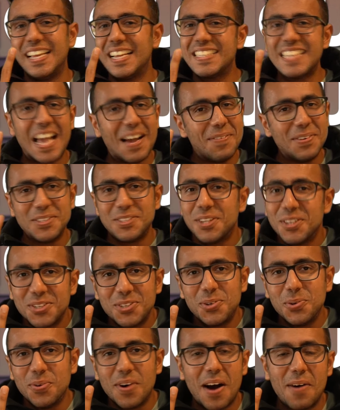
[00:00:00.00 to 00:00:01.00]
exam is
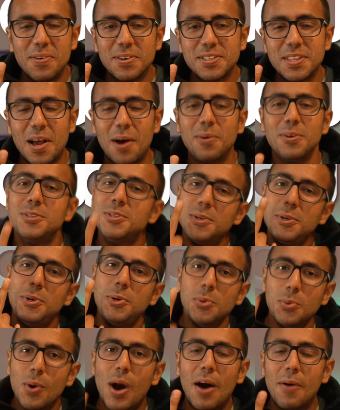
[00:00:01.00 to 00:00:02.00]
just 2 hours now. So
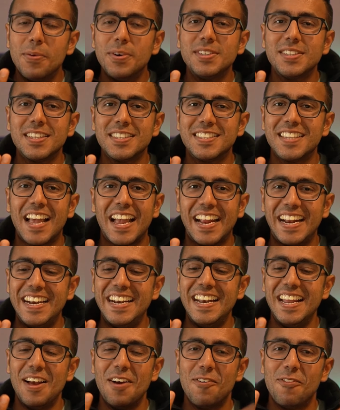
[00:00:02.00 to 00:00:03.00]
2 hours
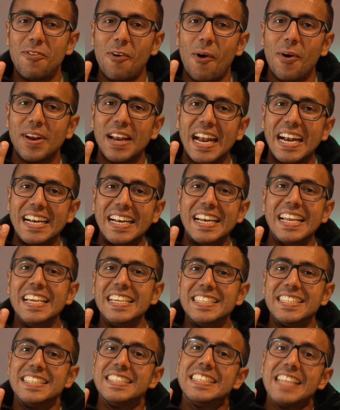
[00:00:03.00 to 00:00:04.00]
assigned for at
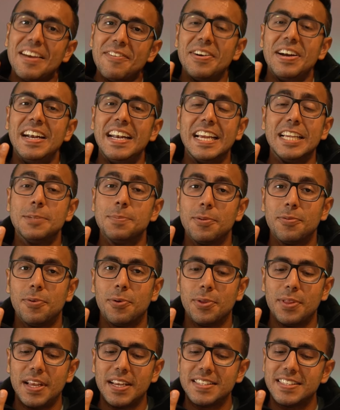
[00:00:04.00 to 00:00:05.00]
least 7 days
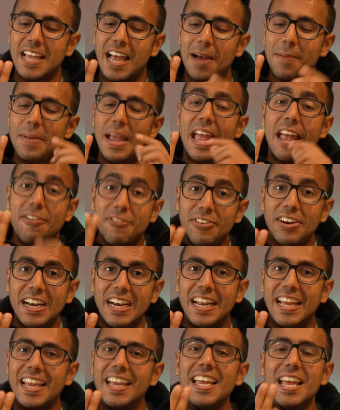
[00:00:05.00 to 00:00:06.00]
before the exam. Every
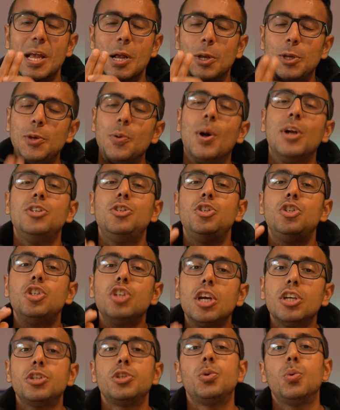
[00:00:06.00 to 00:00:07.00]
day you are
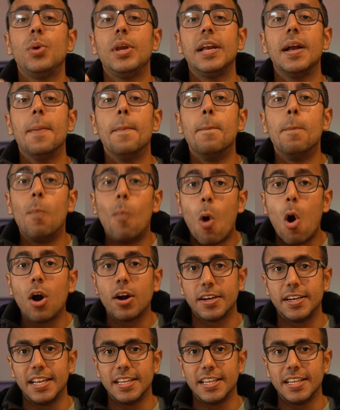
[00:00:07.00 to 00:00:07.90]
just doing a mock